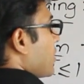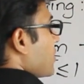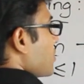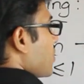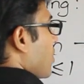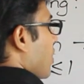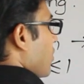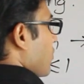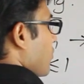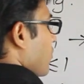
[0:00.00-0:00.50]
it
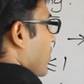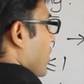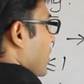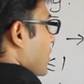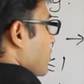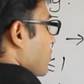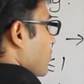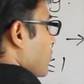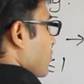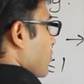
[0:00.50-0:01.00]
is alpha
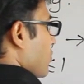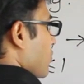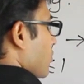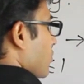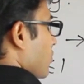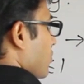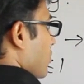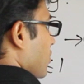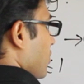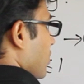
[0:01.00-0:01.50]
into
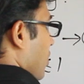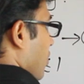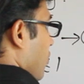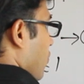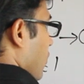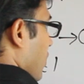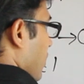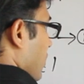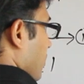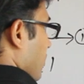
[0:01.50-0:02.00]
tau
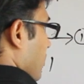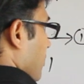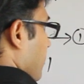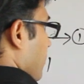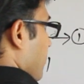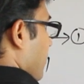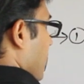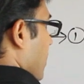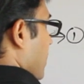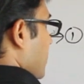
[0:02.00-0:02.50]
1
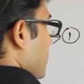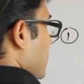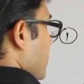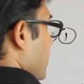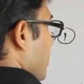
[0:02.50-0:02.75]
plus